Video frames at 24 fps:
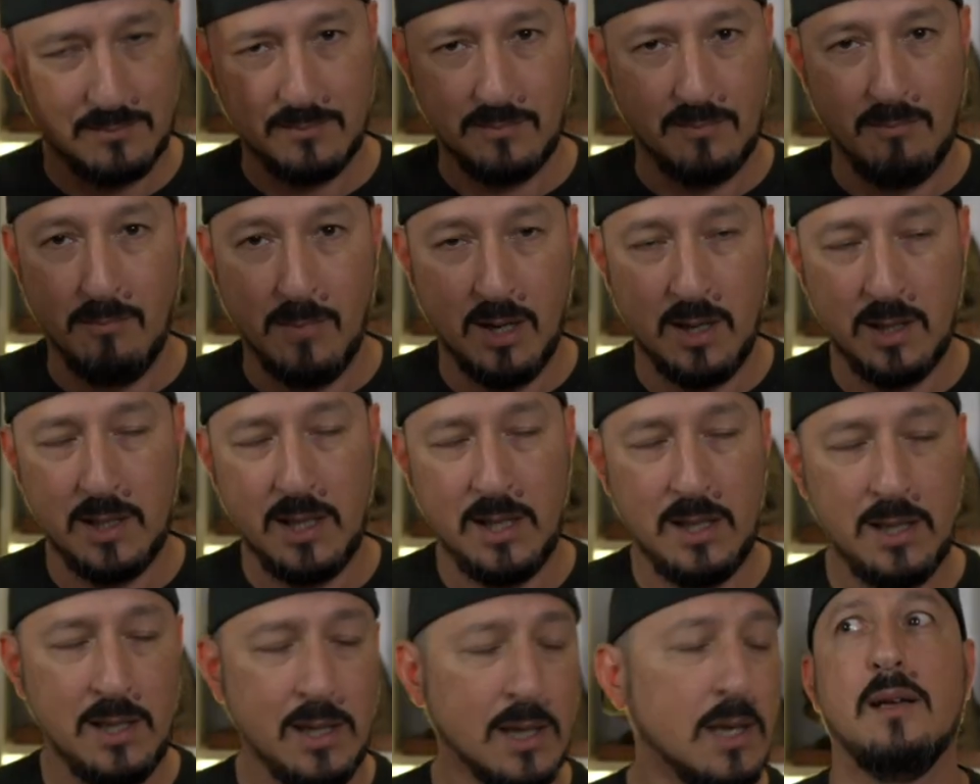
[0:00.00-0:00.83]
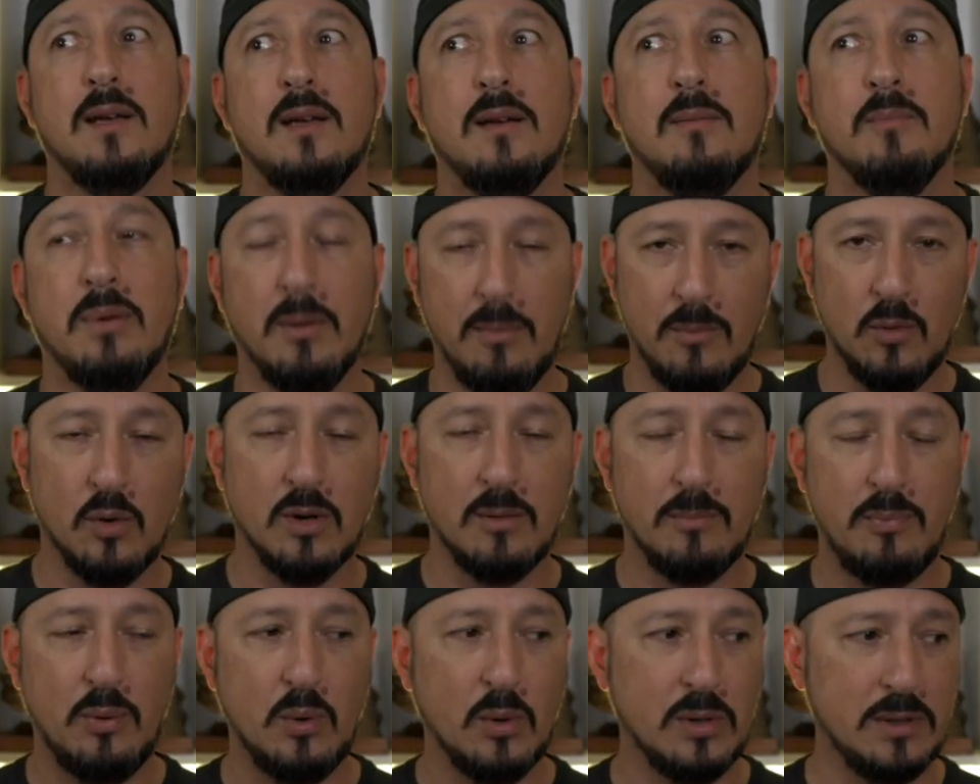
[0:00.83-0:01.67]
monkey, but more
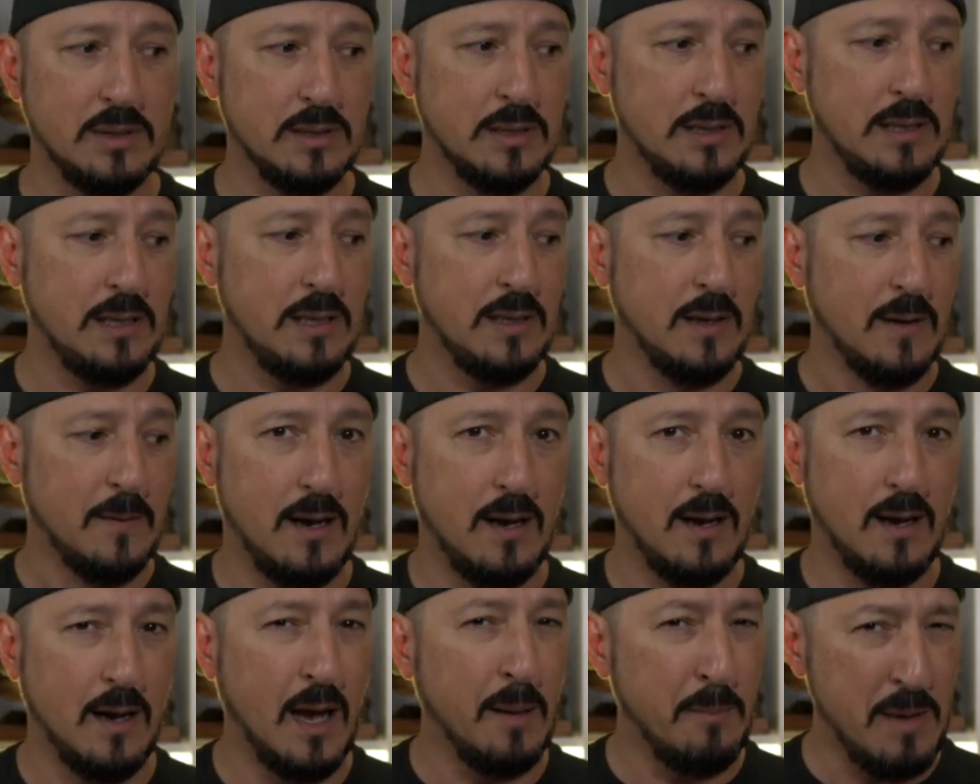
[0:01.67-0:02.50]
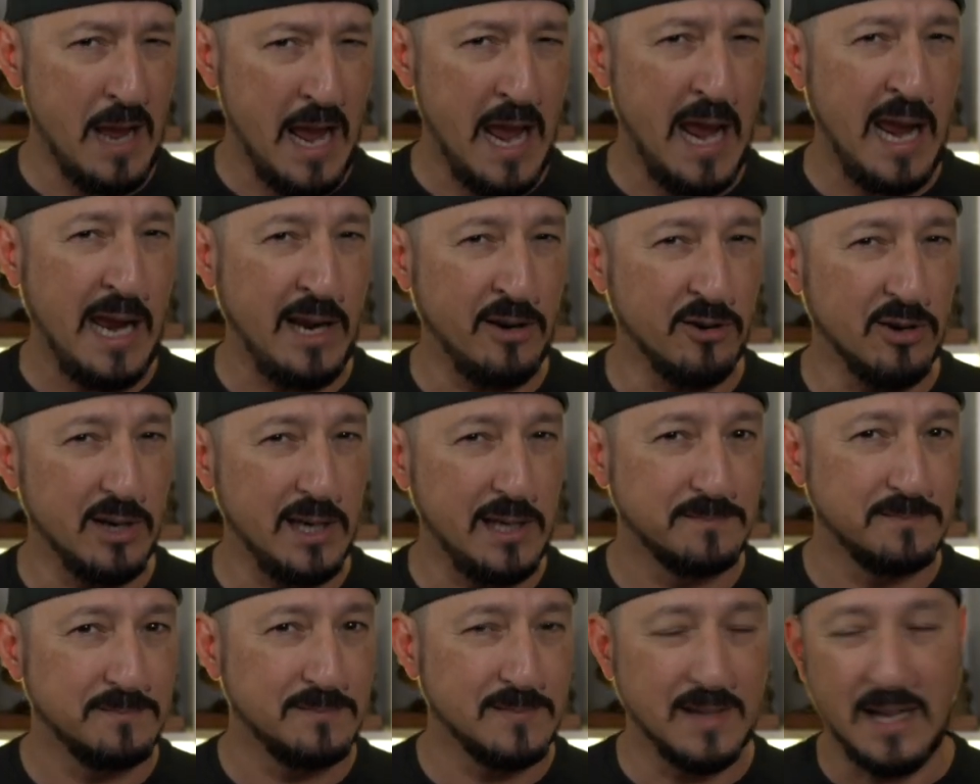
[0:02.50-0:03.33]
importantly, I'm
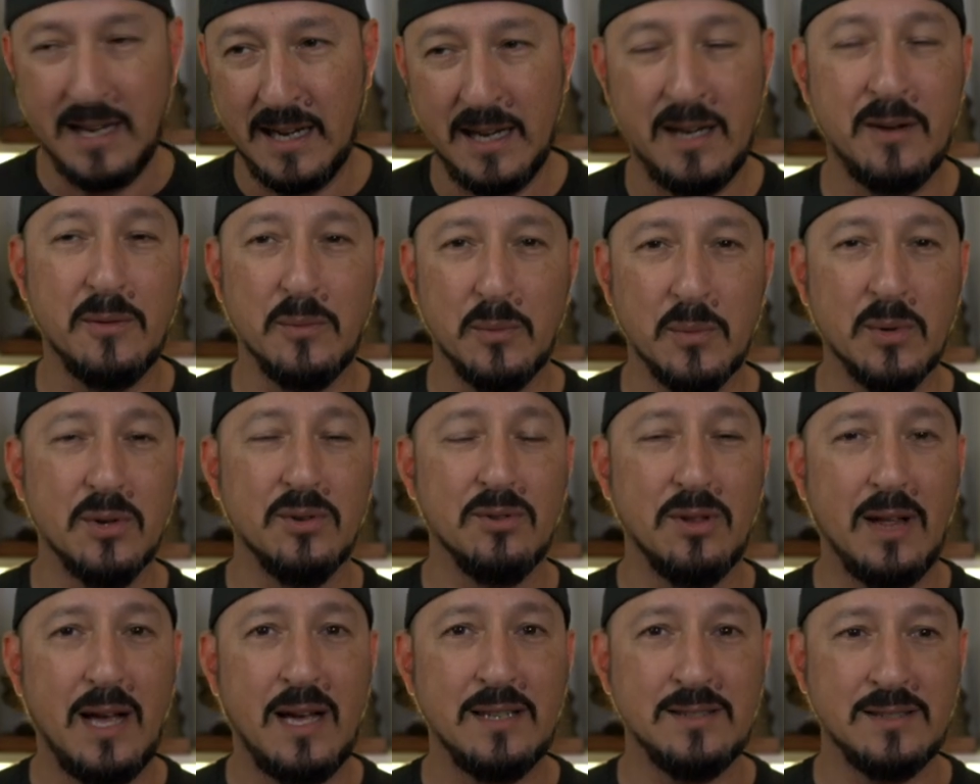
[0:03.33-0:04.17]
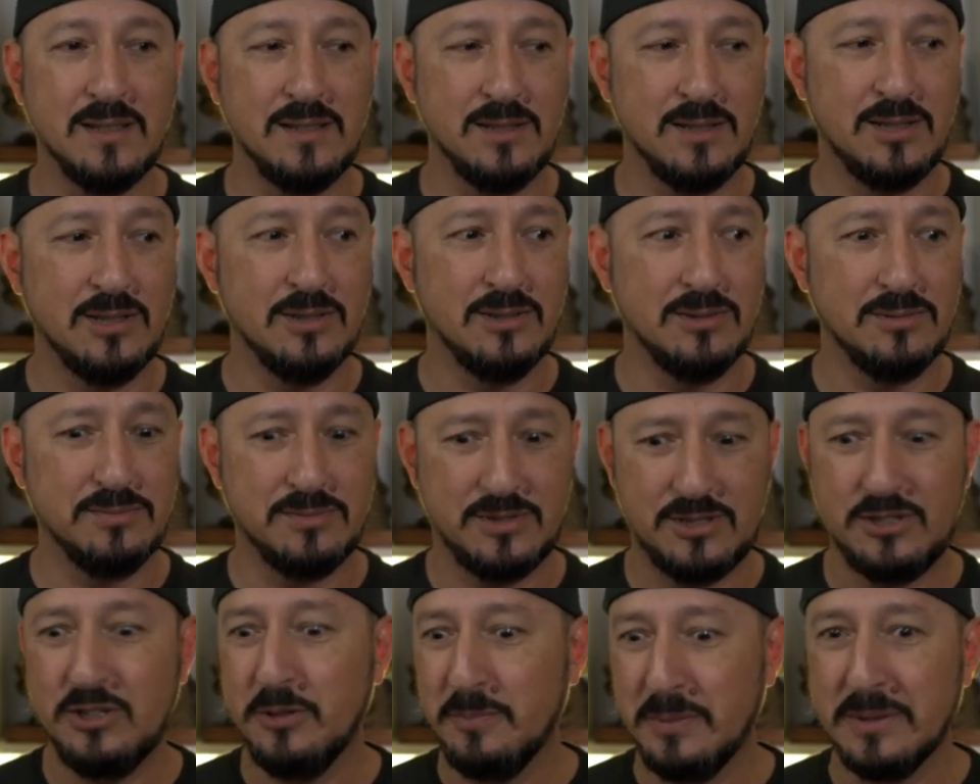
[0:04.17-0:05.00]
hangry. And I didn't realize it until
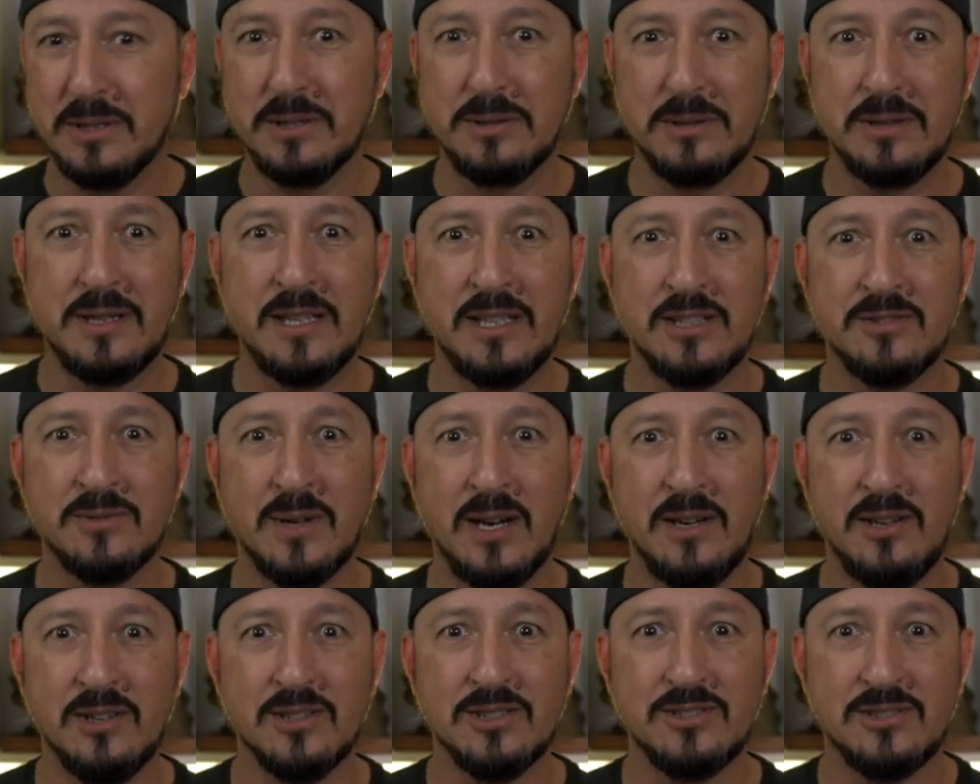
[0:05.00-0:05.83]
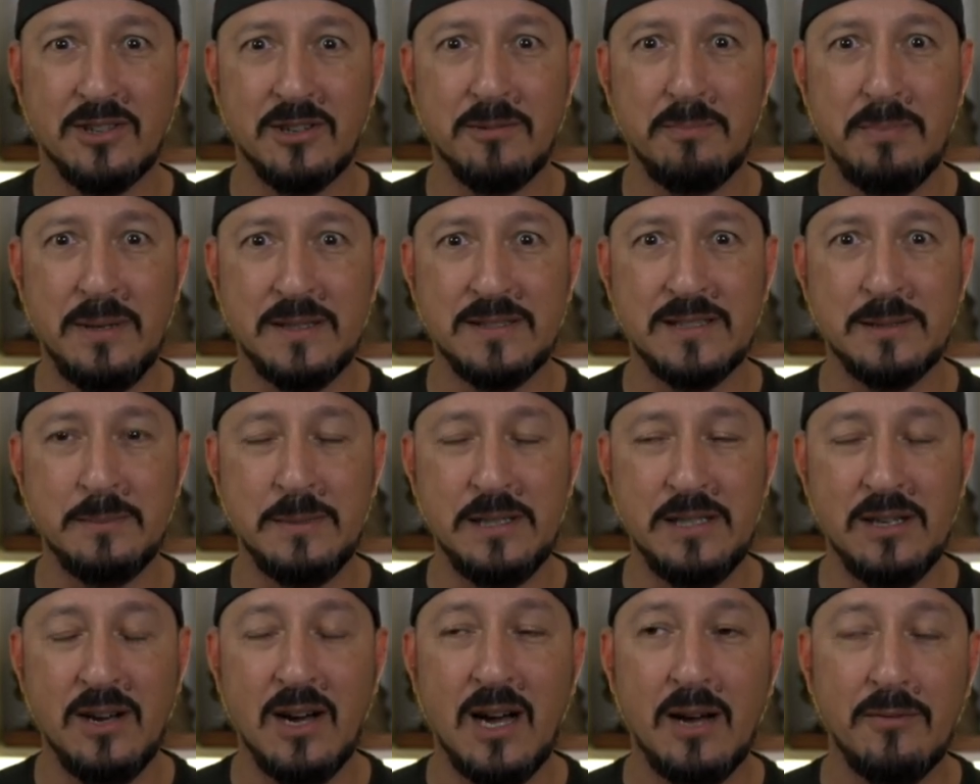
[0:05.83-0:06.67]
stupid little things around here started pissing
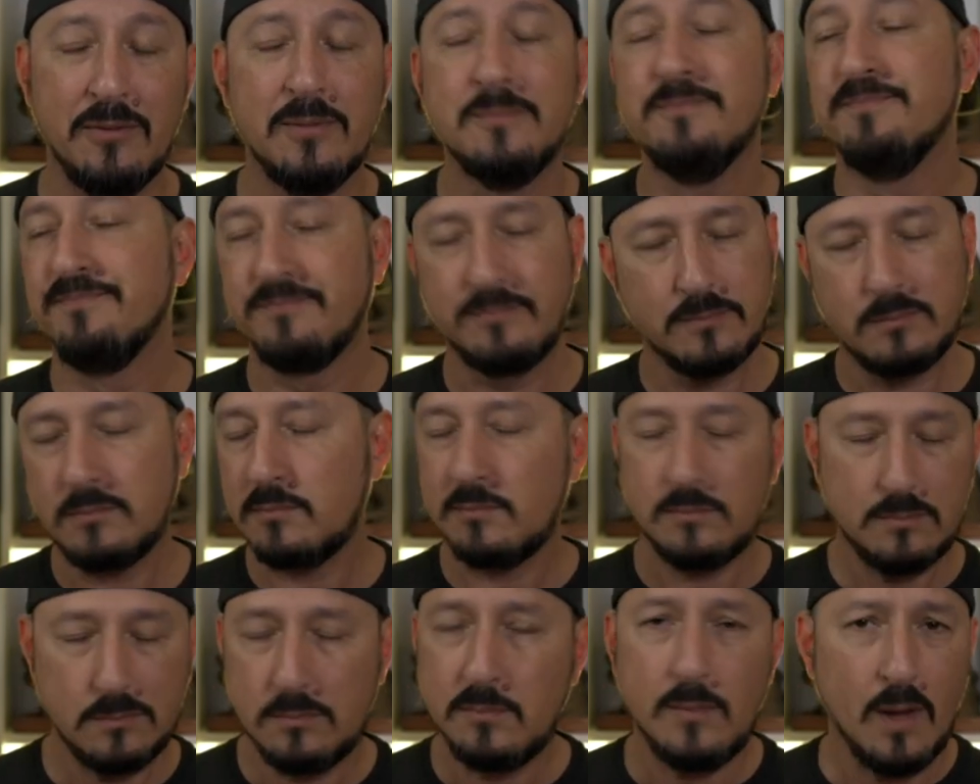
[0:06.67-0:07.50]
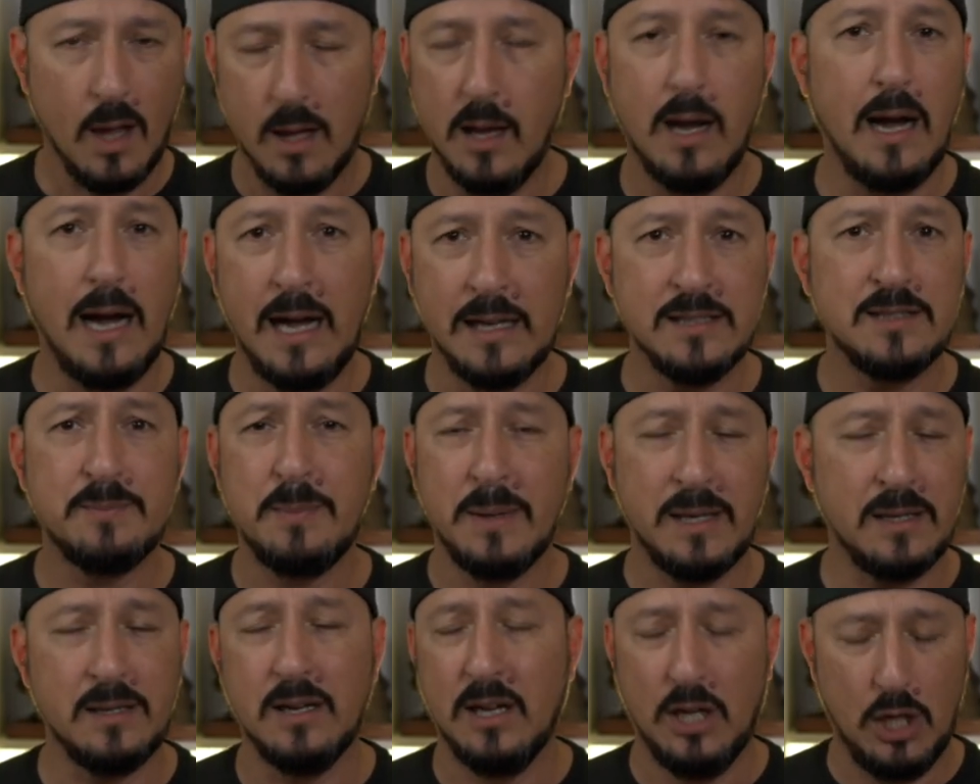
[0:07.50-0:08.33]
me off. I
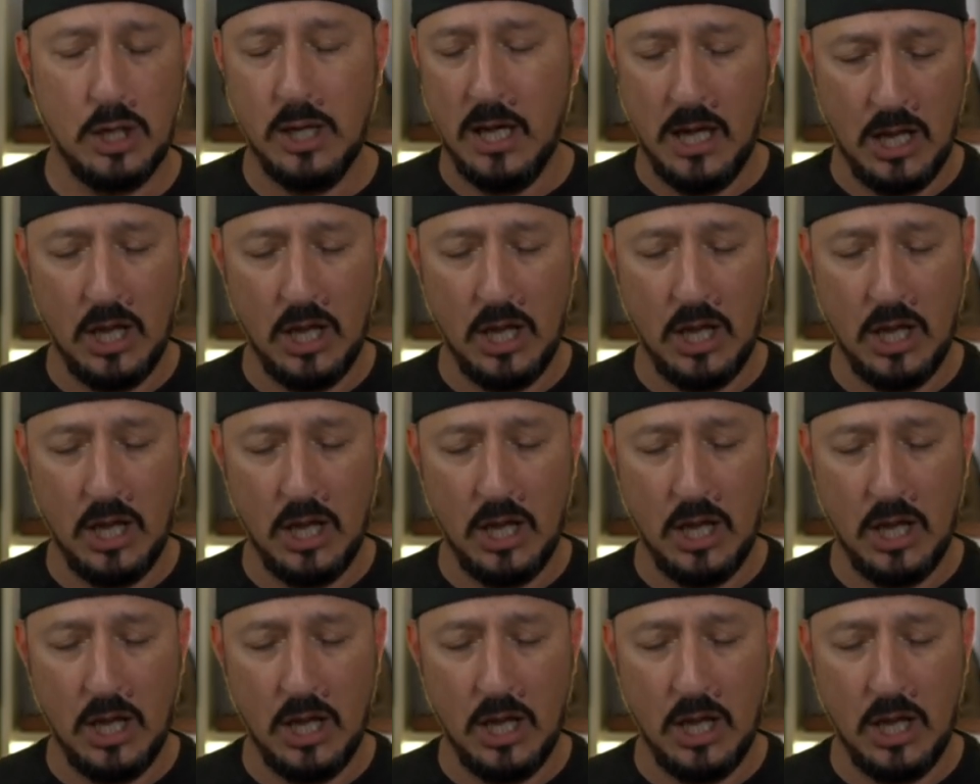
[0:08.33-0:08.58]
spent a